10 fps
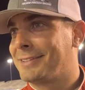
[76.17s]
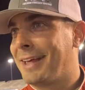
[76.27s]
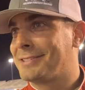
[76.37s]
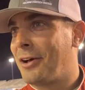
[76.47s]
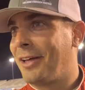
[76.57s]

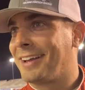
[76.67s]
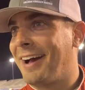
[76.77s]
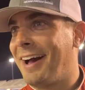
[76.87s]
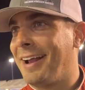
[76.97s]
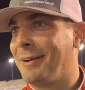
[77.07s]
that's all I
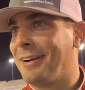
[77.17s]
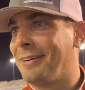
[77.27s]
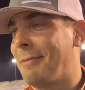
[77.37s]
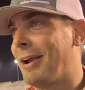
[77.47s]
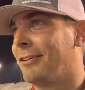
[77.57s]
got.
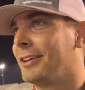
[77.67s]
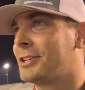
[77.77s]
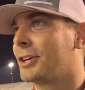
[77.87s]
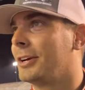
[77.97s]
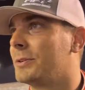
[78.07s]
I'm not really
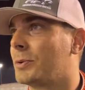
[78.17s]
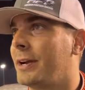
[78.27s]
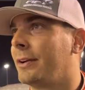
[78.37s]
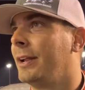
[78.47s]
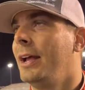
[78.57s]
sure. It was
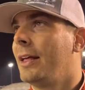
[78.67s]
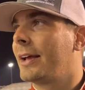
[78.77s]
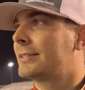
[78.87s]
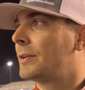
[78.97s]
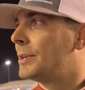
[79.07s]
weird. Like
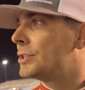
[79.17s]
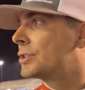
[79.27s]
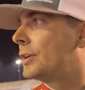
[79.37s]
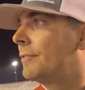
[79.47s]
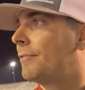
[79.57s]
I said, we just
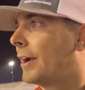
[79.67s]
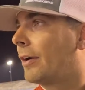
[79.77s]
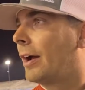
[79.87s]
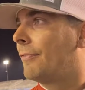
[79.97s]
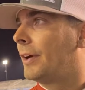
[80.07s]
couldn't fire
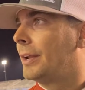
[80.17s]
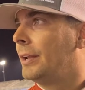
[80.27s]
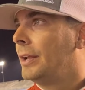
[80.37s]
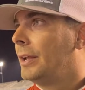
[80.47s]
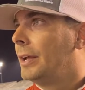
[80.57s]
off
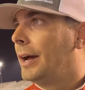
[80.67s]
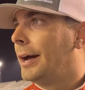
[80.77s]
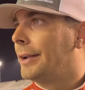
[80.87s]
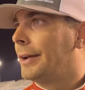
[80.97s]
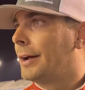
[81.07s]
on
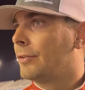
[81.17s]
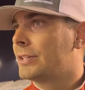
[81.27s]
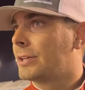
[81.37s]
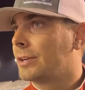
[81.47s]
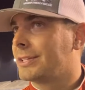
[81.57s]

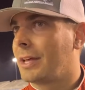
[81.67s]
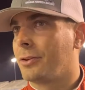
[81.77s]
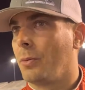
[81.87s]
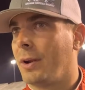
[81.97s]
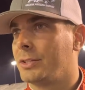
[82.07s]
restarts to get
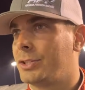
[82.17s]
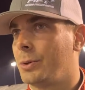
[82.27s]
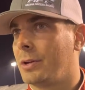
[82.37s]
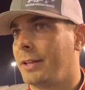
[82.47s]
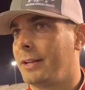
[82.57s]
through one and
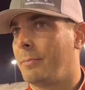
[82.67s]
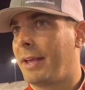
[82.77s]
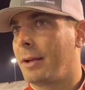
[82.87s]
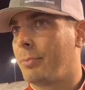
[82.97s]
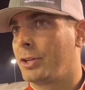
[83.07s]
two clean to
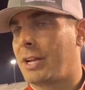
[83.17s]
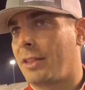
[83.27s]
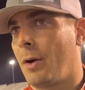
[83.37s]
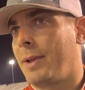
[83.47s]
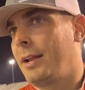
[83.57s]
make a push. I
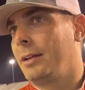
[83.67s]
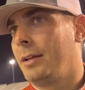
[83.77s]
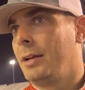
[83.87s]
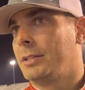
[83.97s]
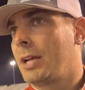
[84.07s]
thought we had
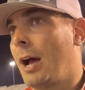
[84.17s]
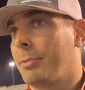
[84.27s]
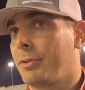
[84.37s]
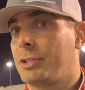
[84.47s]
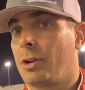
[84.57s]
a top
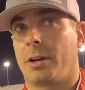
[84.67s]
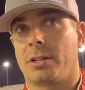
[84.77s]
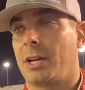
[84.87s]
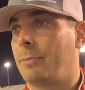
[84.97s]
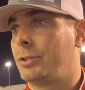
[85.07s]
three truck or
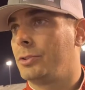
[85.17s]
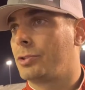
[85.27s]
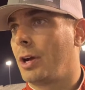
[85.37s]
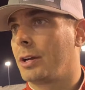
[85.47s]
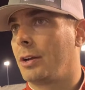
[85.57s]
top two
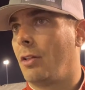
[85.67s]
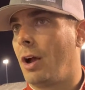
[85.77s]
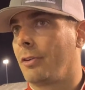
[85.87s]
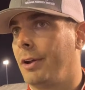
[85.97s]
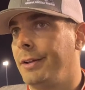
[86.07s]
truck in the
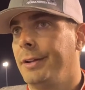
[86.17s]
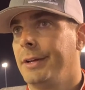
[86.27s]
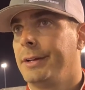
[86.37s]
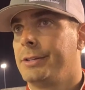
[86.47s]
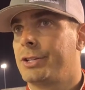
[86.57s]
long
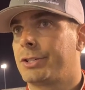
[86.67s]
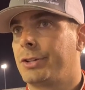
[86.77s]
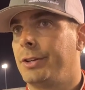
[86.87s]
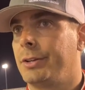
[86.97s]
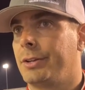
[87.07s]
run. Just
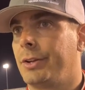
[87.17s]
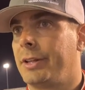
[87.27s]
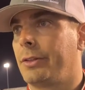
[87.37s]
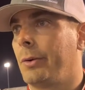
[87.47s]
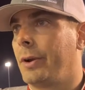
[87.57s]
couldn't
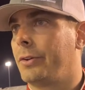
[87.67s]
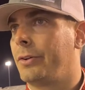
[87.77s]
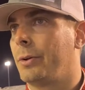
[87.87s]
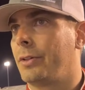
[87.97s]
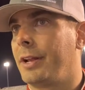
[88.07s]
get through one
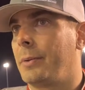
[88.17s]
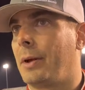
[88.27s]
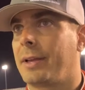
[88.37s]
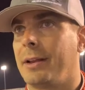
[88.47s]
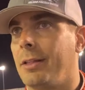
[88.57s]
and two clean
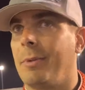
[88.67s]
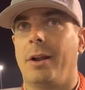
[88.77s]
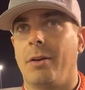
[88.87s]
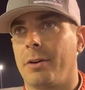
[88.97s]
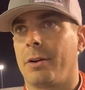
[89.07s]
without getting in the
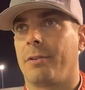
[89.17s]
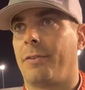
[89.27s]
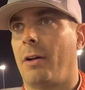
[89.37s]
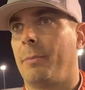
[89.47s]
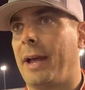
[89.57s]
middle or
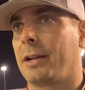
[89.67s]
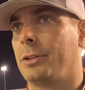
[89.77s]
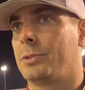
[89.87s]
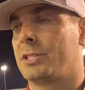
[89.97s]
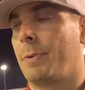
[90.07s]
falling back into the